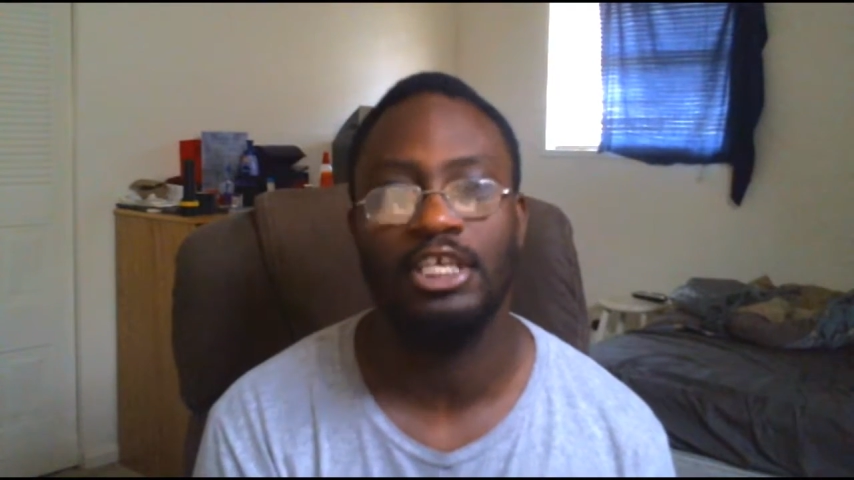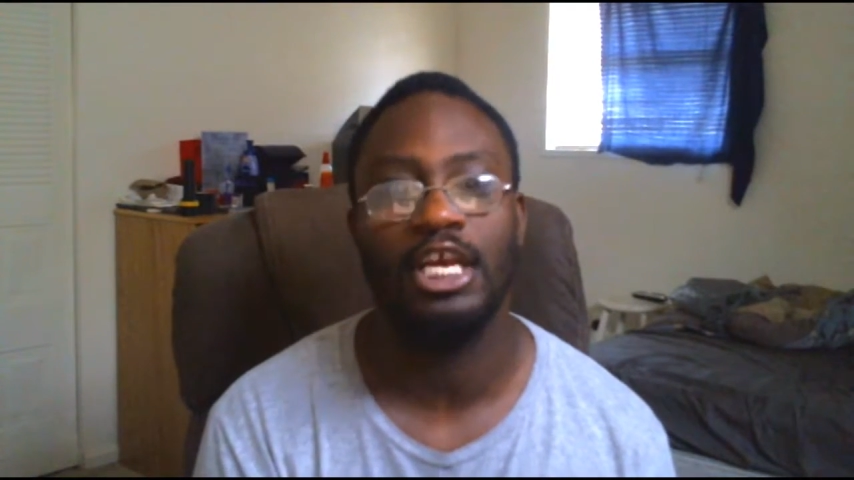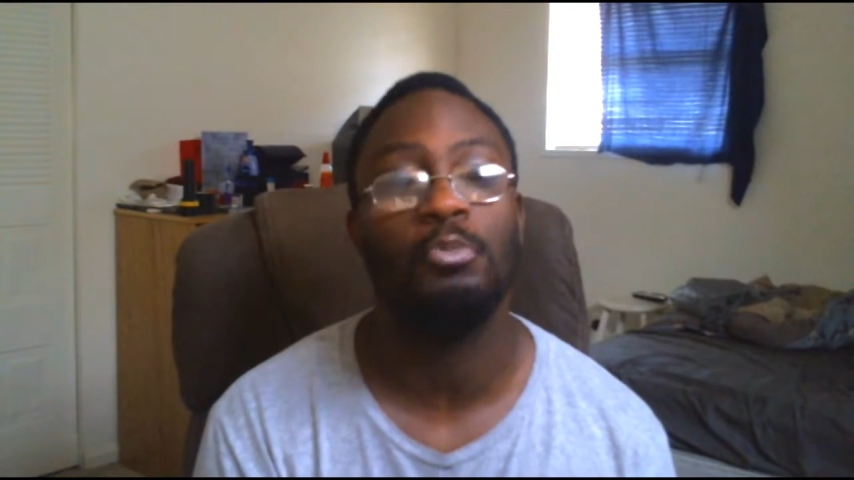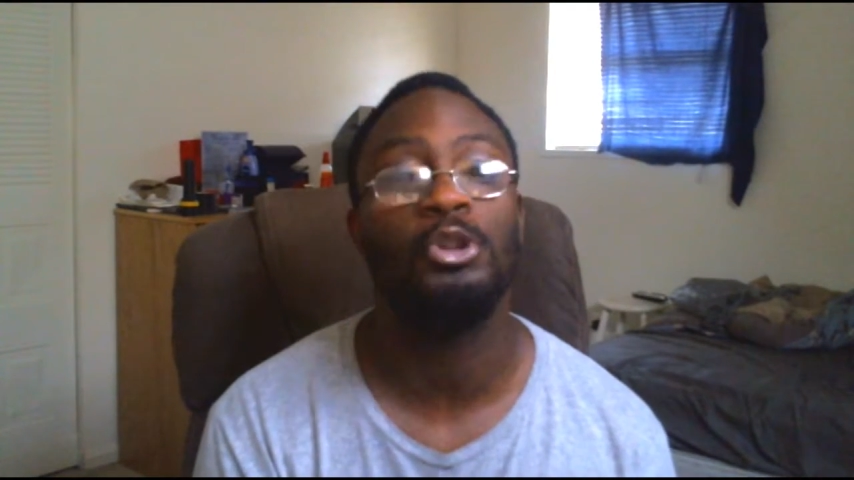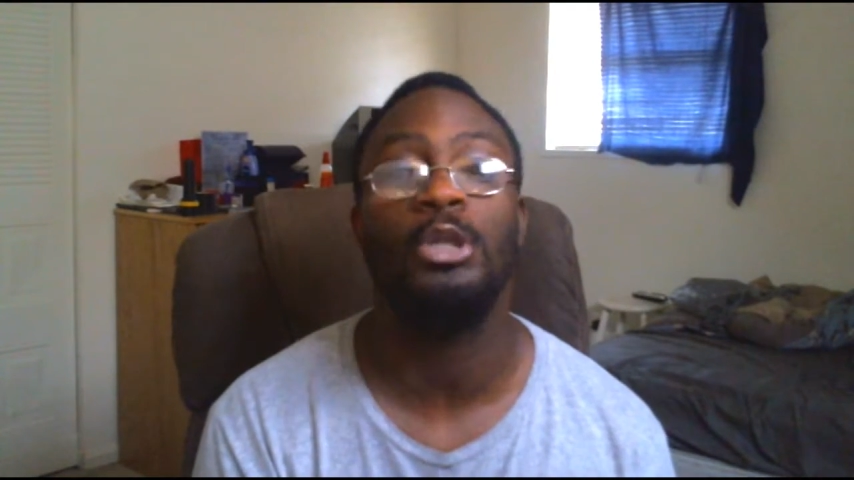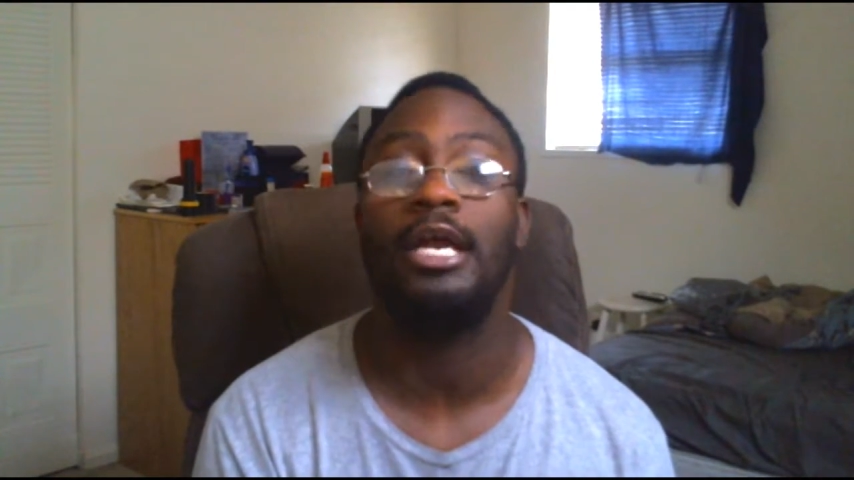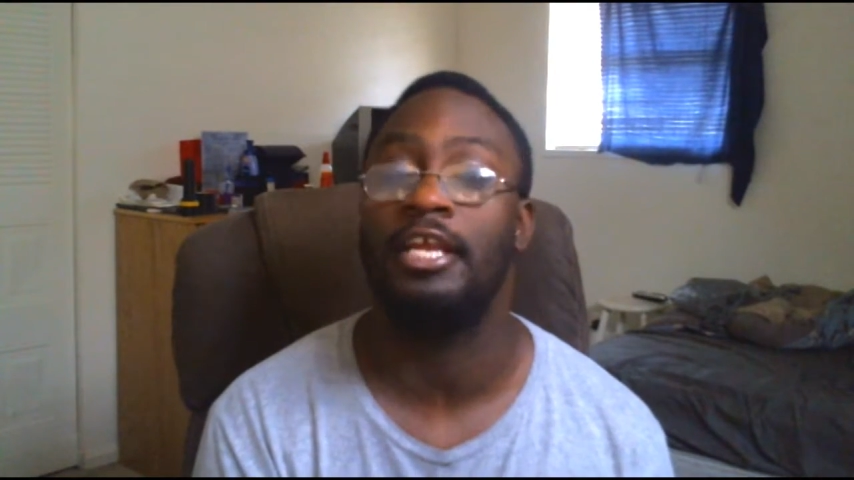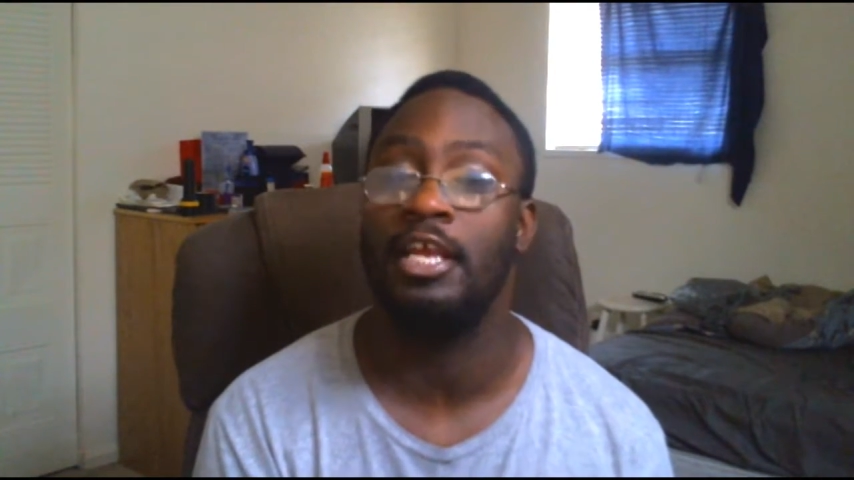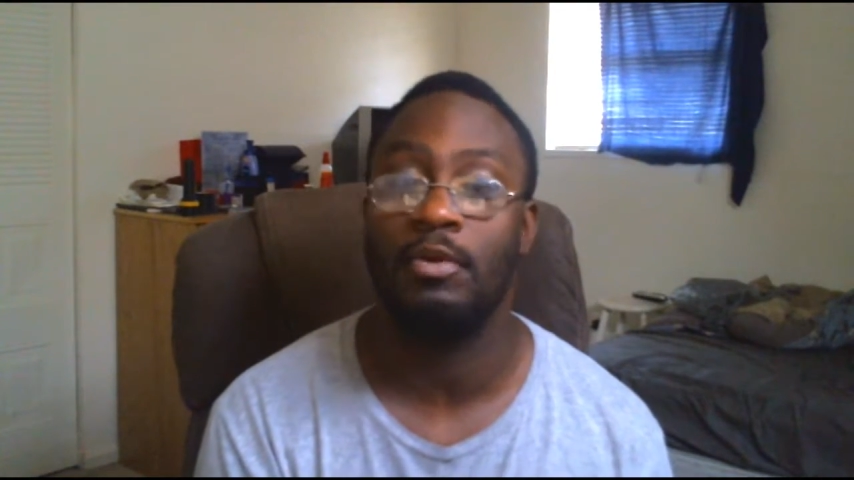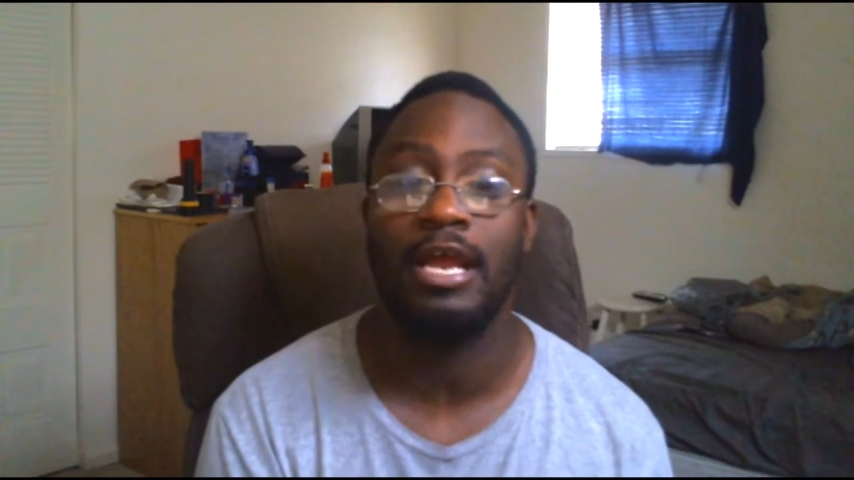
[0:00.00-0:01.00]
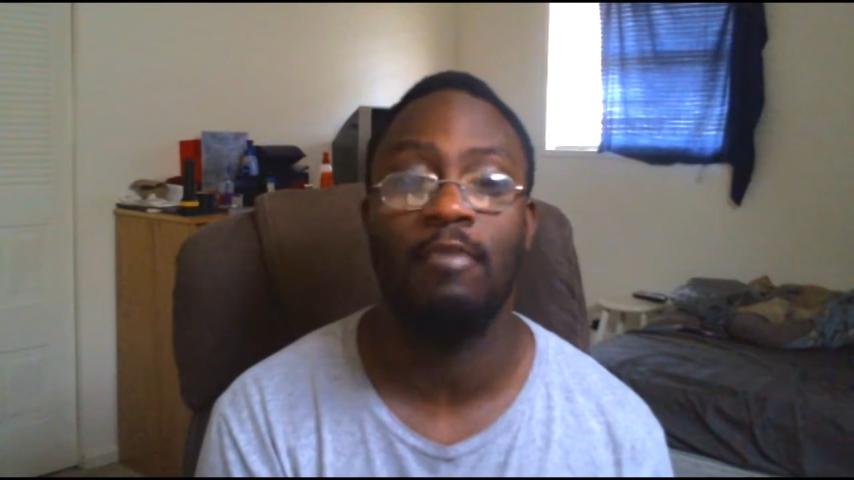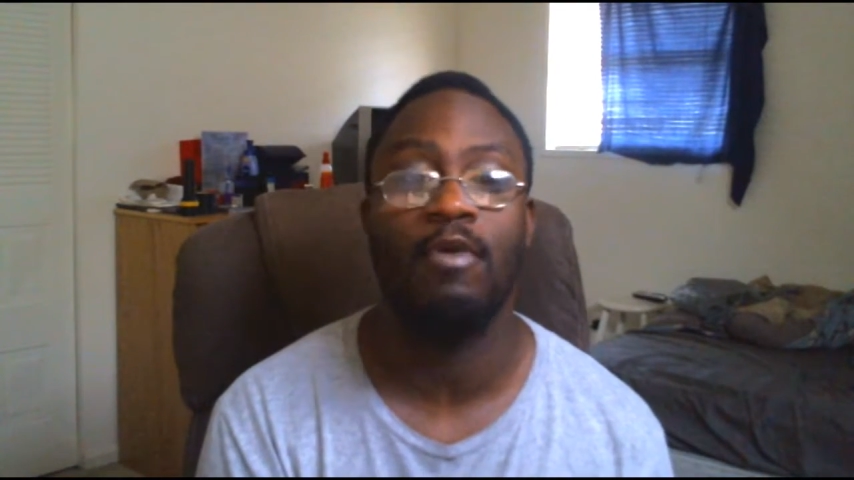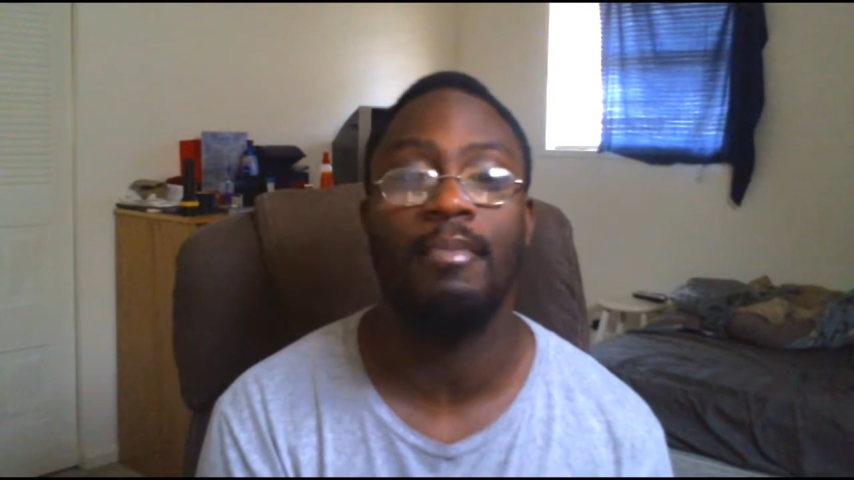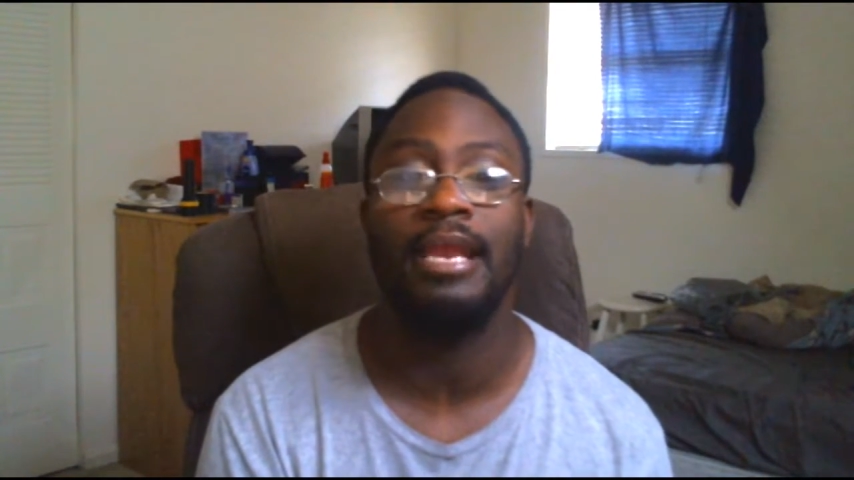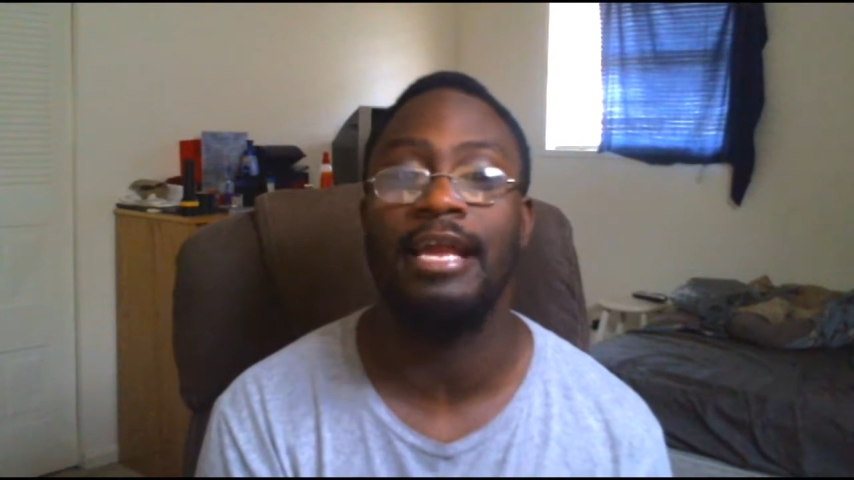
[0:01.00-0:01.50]
She was trying to kill that
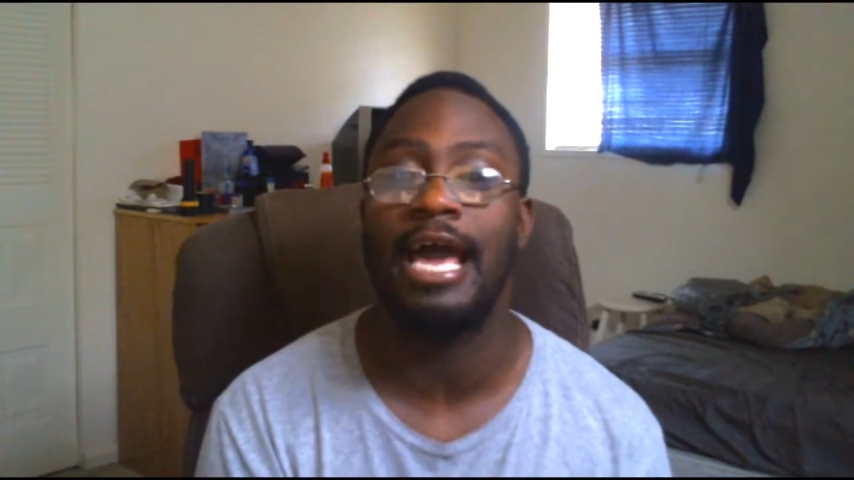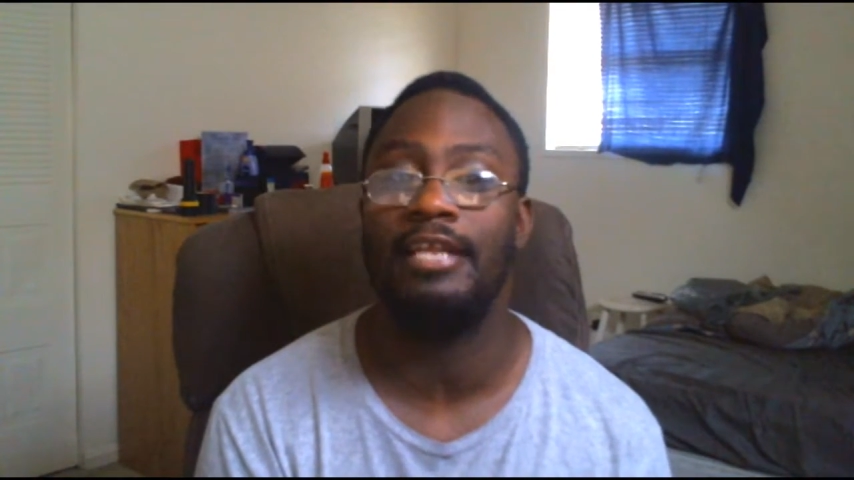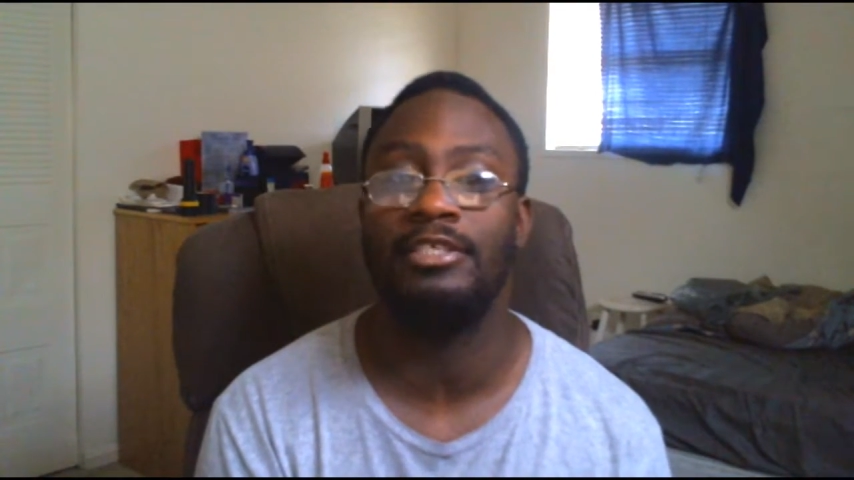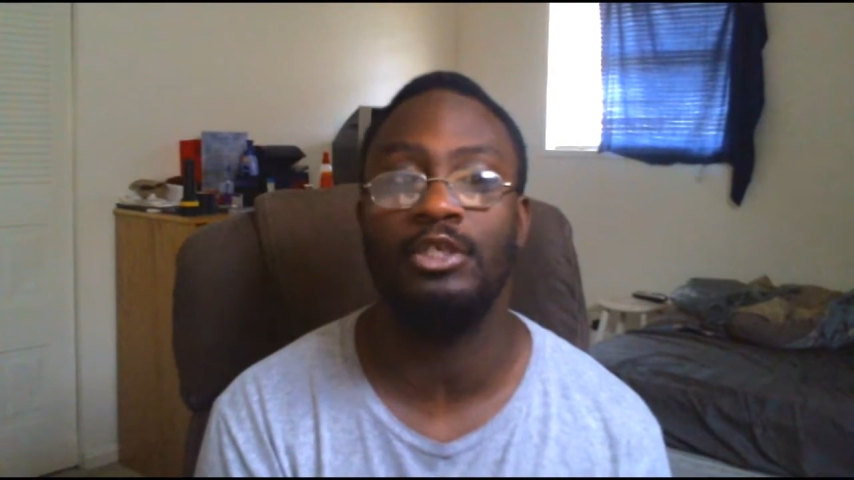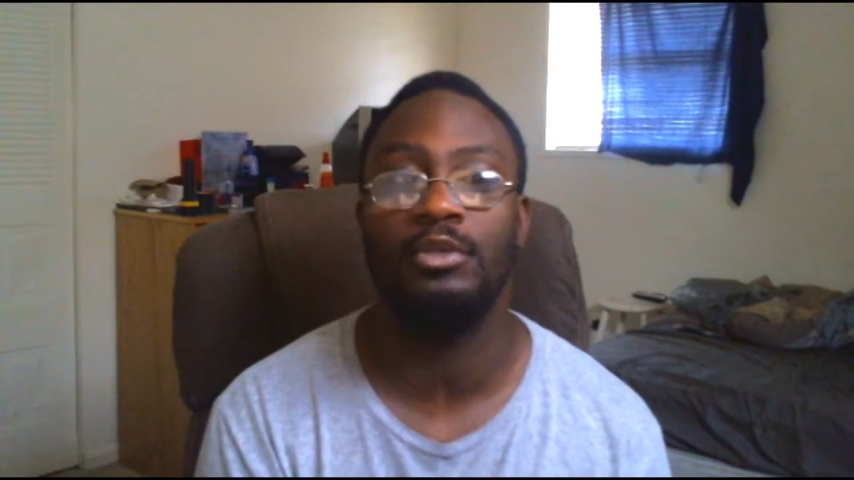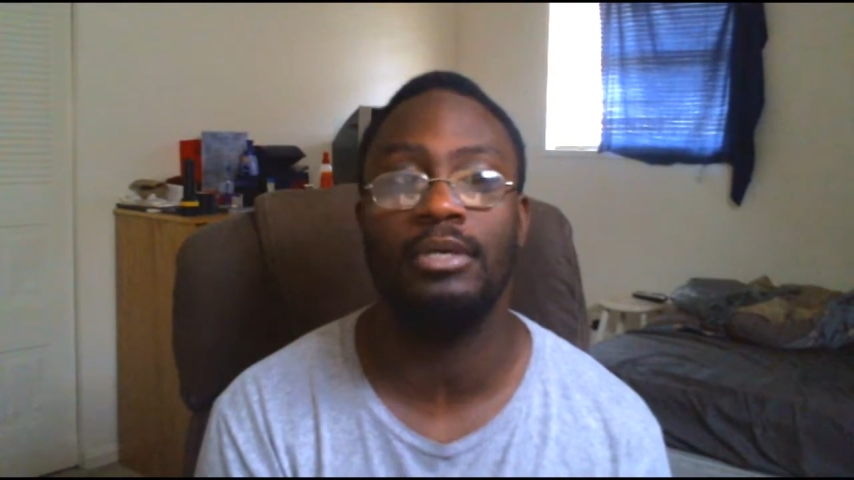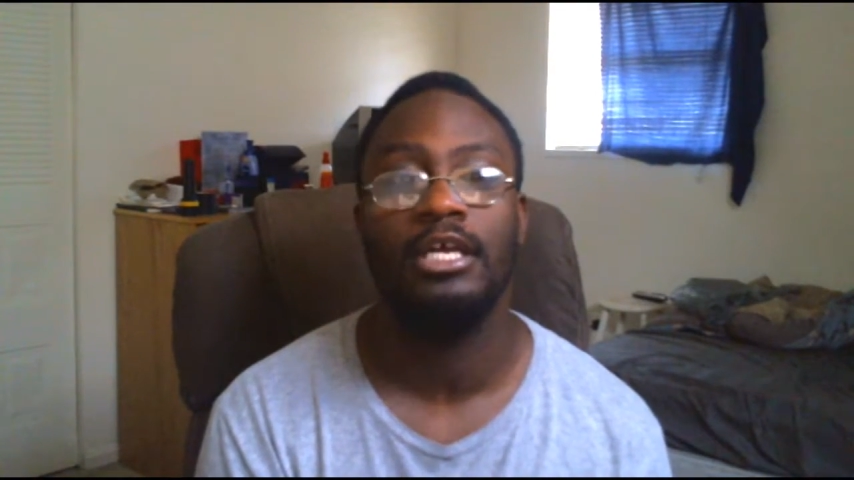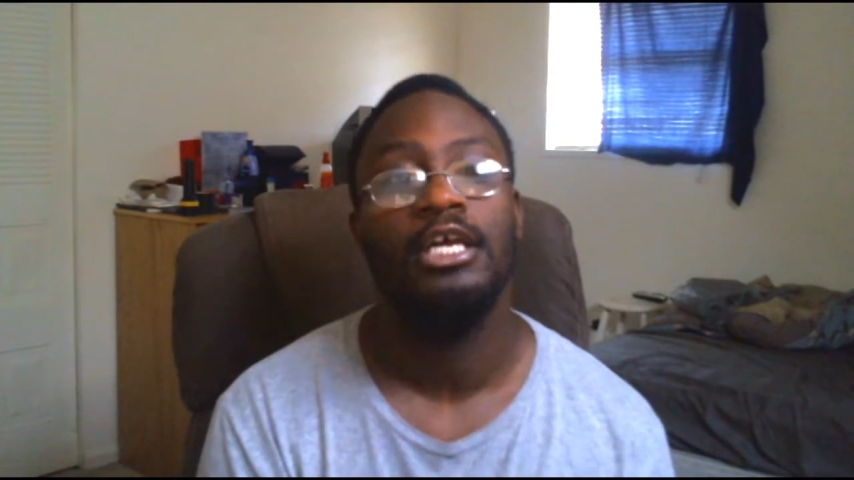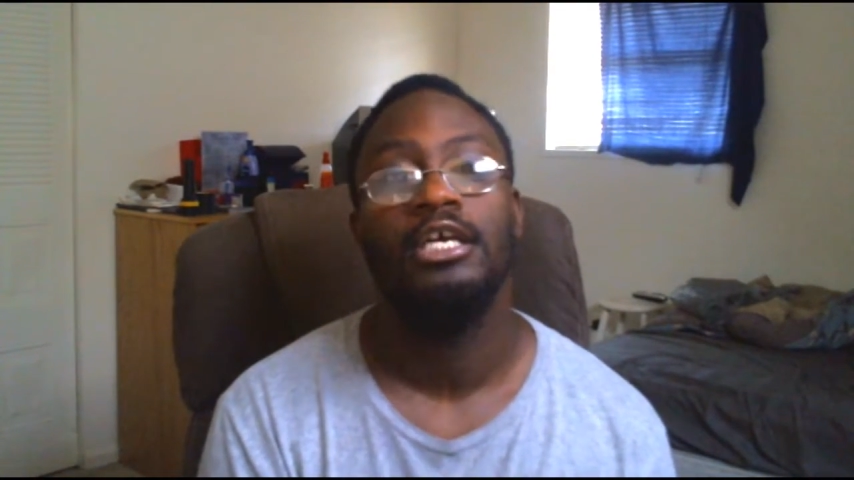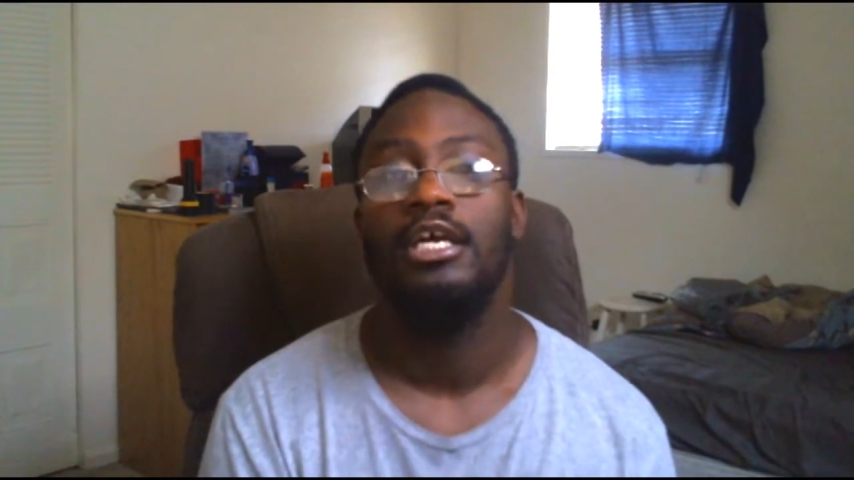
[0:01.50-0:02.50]
woman. They got into it.